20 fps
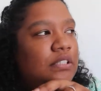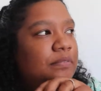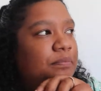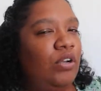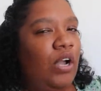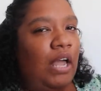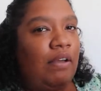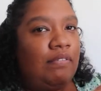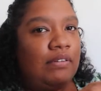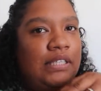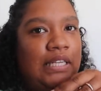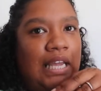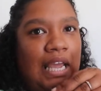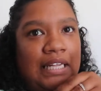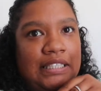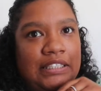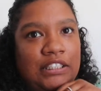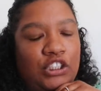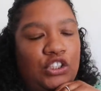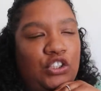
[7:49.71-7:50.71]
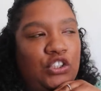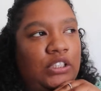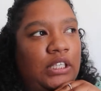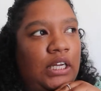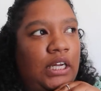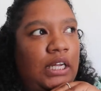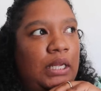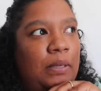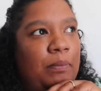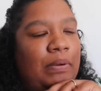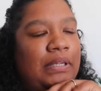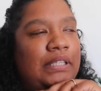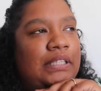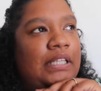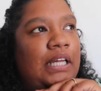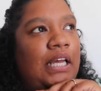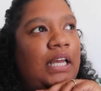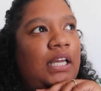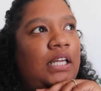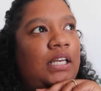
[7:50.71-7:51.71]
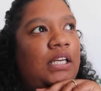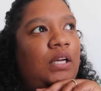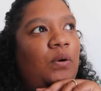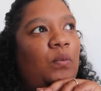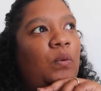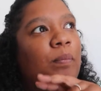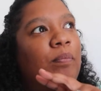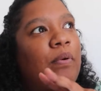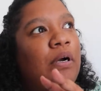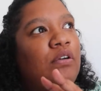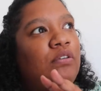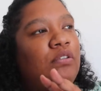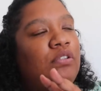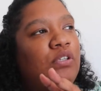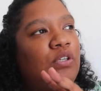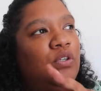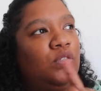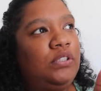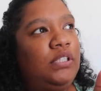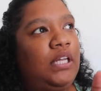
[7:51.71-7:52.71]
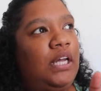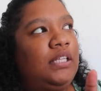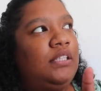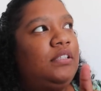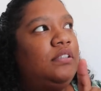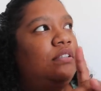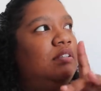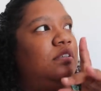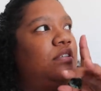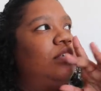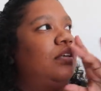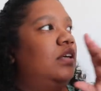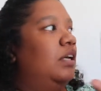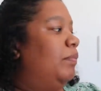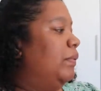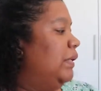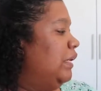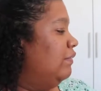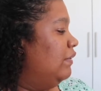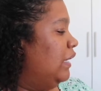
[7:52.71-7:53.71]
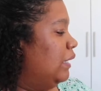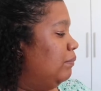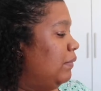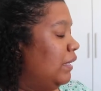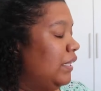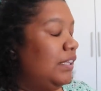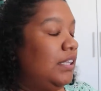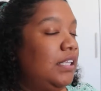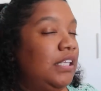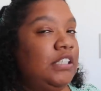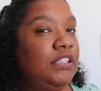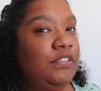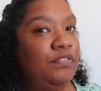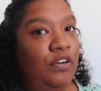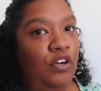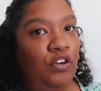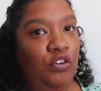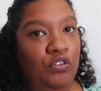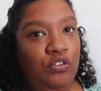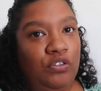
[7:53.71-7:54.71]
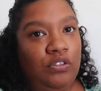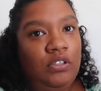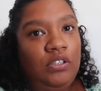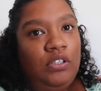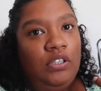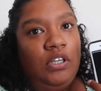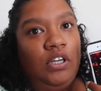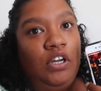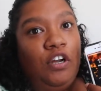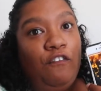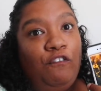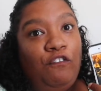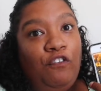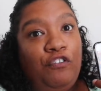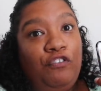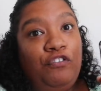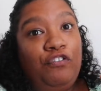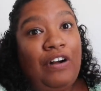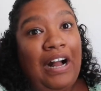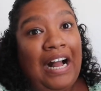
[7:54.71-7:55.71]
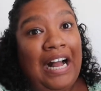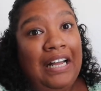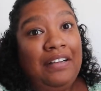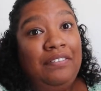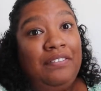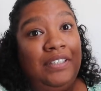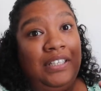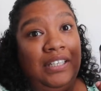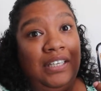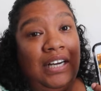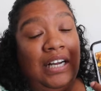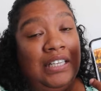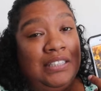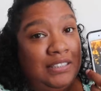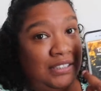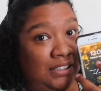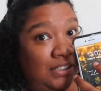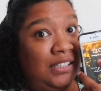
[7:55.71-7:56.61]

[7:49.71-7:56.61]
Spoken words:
You have it cancelled today, but then we both looked at, oh, but I've had my this phone for 5 years.